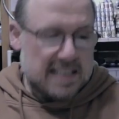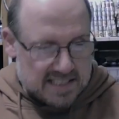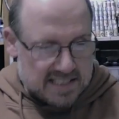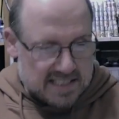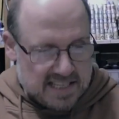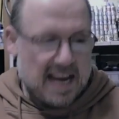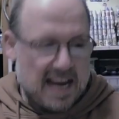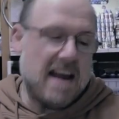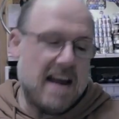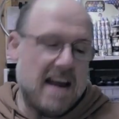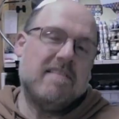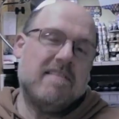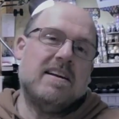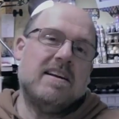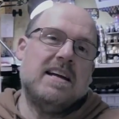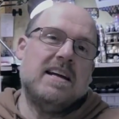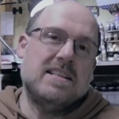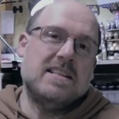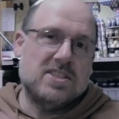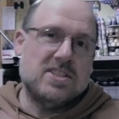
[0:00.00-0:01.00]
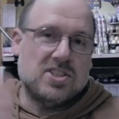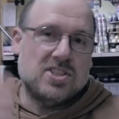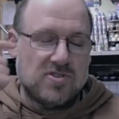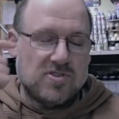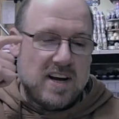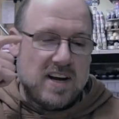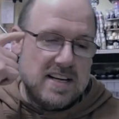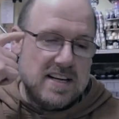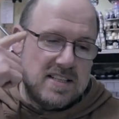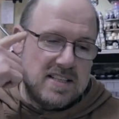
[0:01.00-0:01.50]
tearing it into
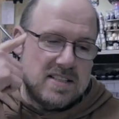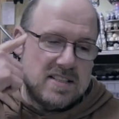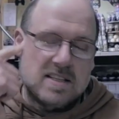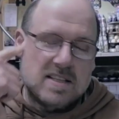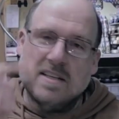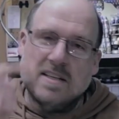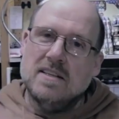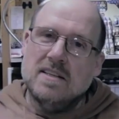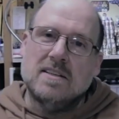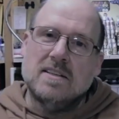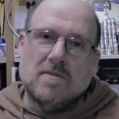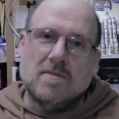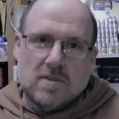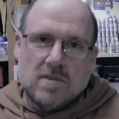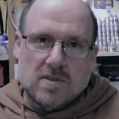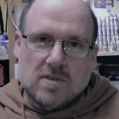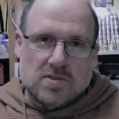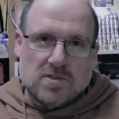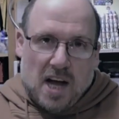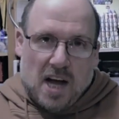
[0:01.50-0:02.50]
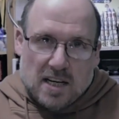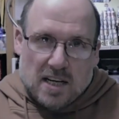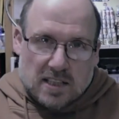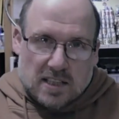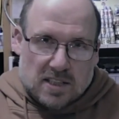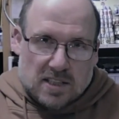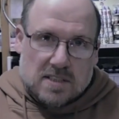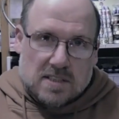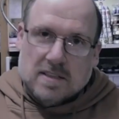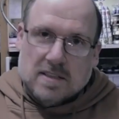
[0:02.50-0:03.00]
shreds.
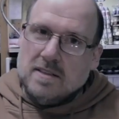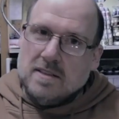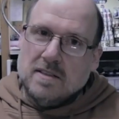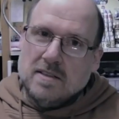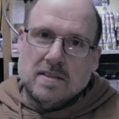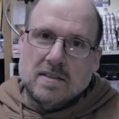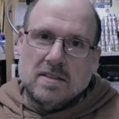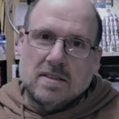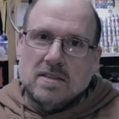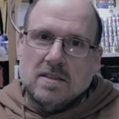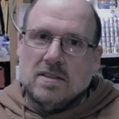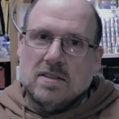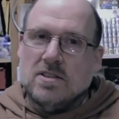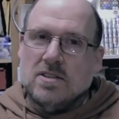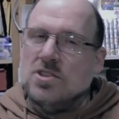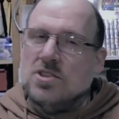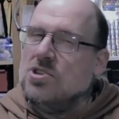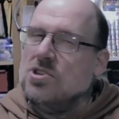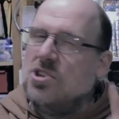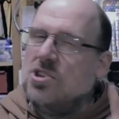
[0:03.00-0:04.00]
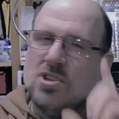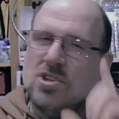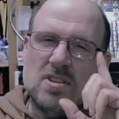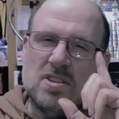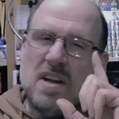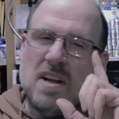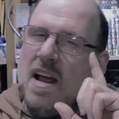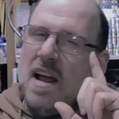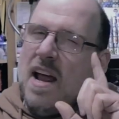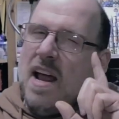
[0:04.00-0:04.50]
Duncan, you
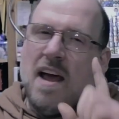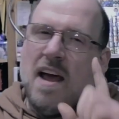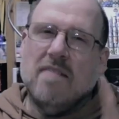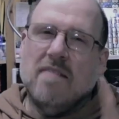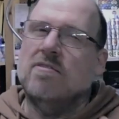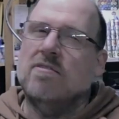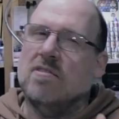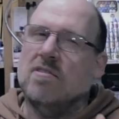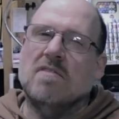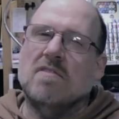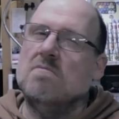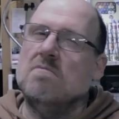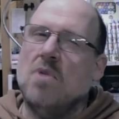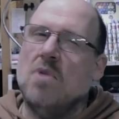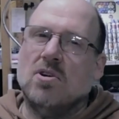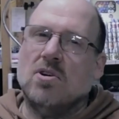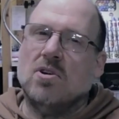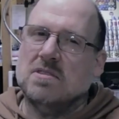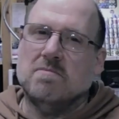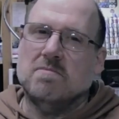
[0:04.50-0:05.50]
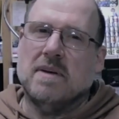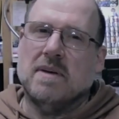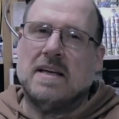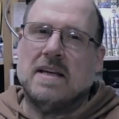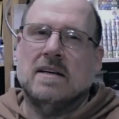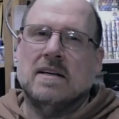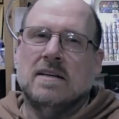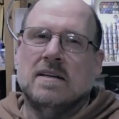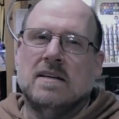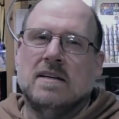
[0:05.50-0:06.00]
shouldn't ever have mocked me.
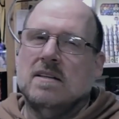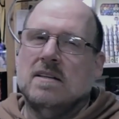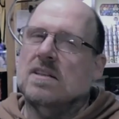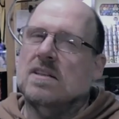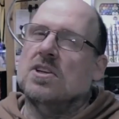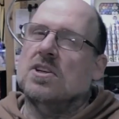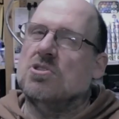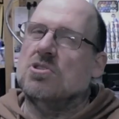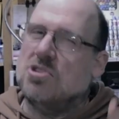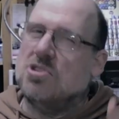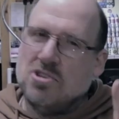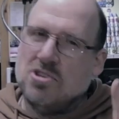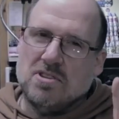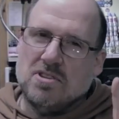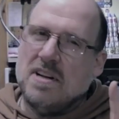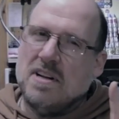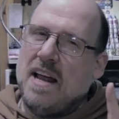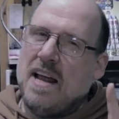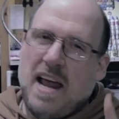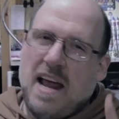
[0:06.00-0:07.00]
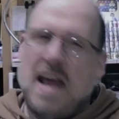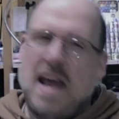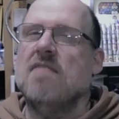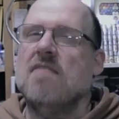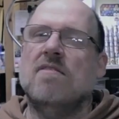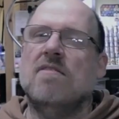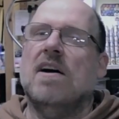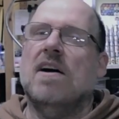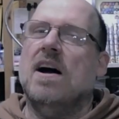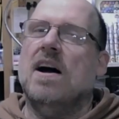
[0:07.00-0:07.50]
You shouldn't
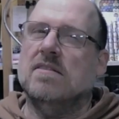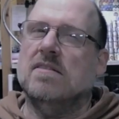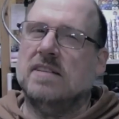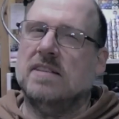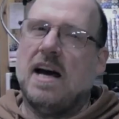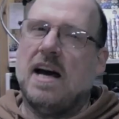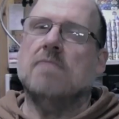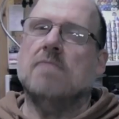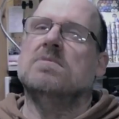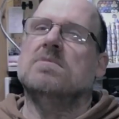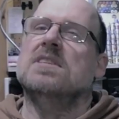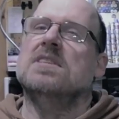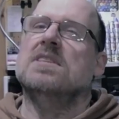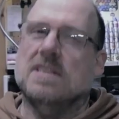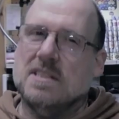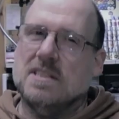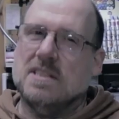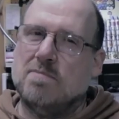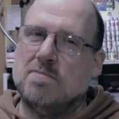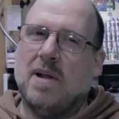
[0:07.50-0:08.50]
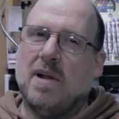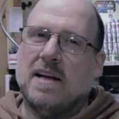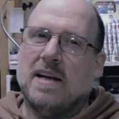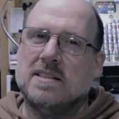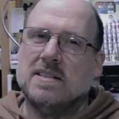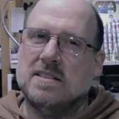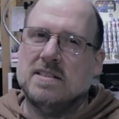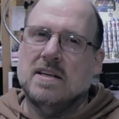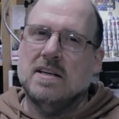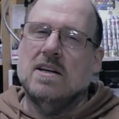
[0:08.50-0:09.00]
ever have come to this
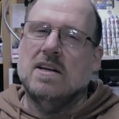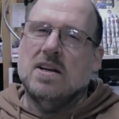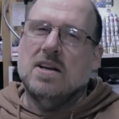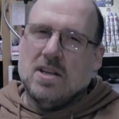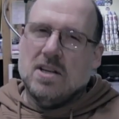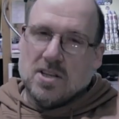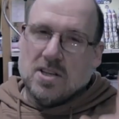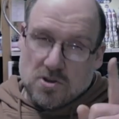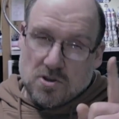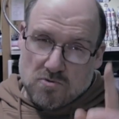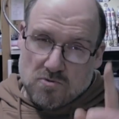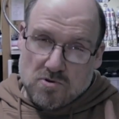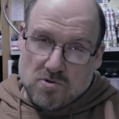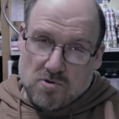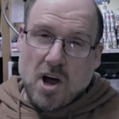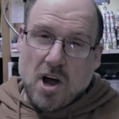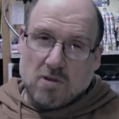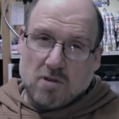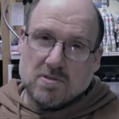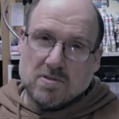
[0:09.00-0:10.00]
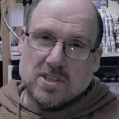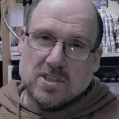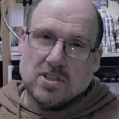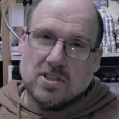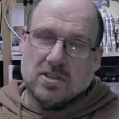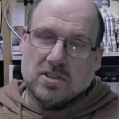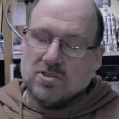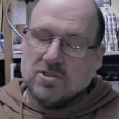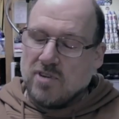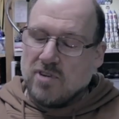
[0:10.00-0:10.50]
place. You know this
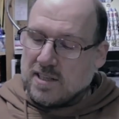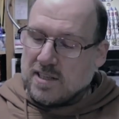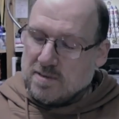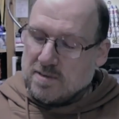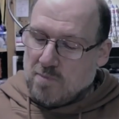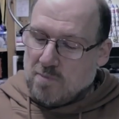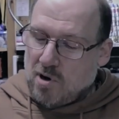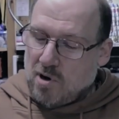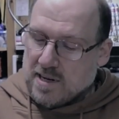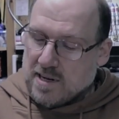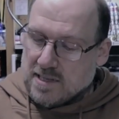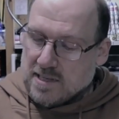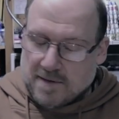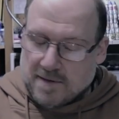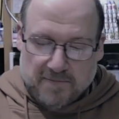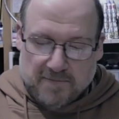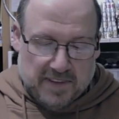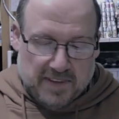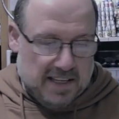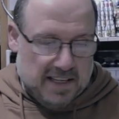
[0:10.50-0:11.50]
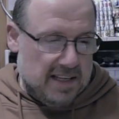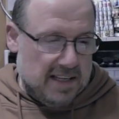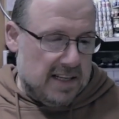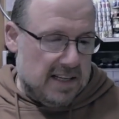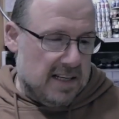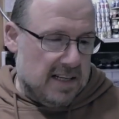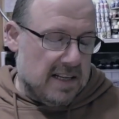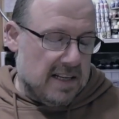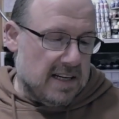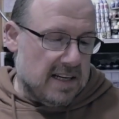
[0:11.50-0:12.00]
contract's mine.
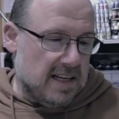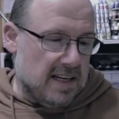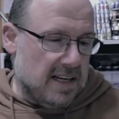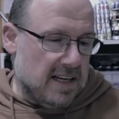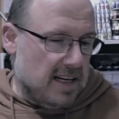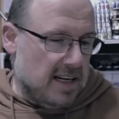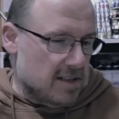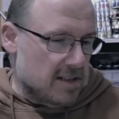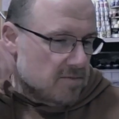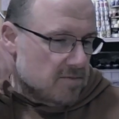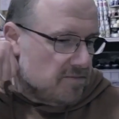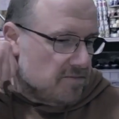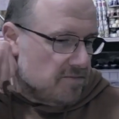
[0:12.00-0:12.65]
Uh,